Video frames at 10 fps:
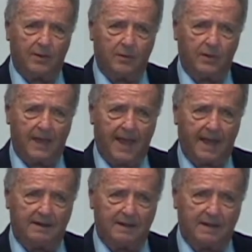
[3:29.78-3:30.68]
we
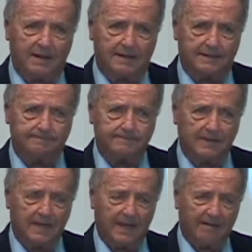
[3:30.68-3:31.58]
had
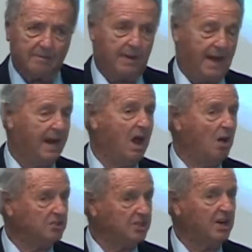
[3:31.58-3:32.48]
everybody
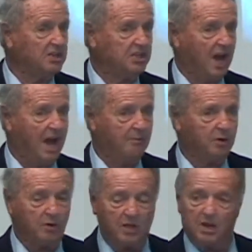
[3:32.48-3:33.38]
lost their job
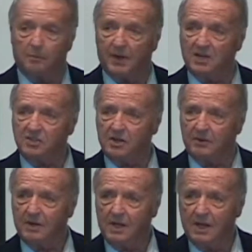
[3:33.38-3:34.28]
during the Depression.
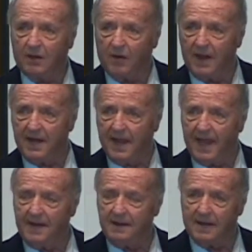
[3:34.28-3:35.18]
And
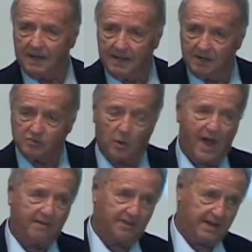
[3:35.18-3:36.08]
Granddad, his
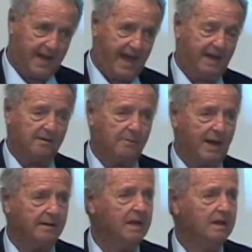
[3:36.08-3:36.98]
wife had died
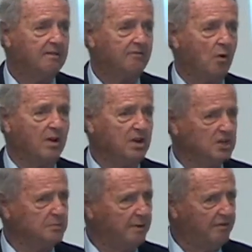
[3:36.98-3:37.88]
about 4
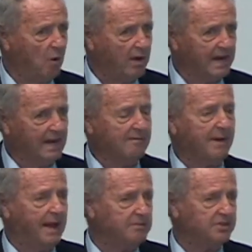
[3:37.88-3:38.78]
years before. He lived
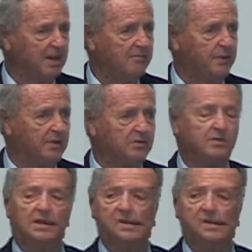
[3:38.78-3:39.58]
by himself, but he was